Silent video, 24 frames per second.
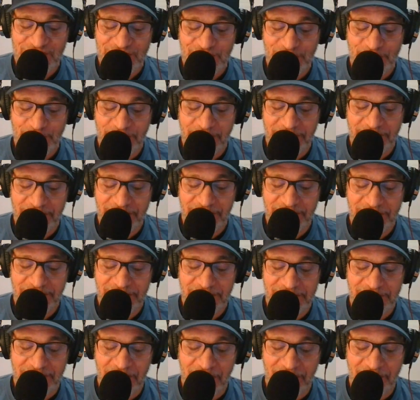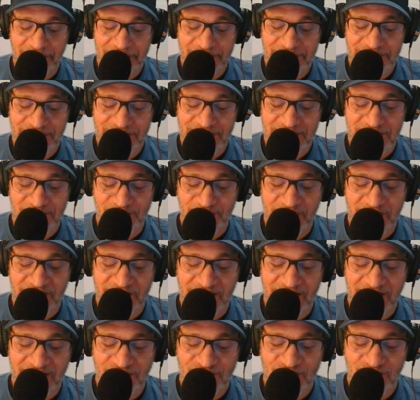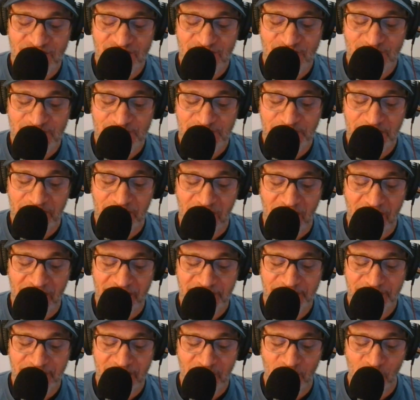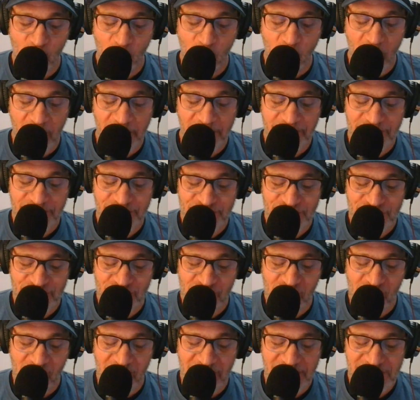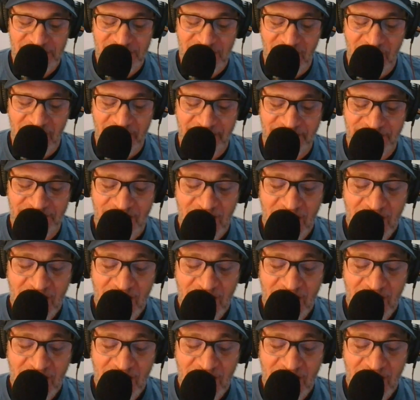200 yards deep and the entrance was blocked by water during high tide.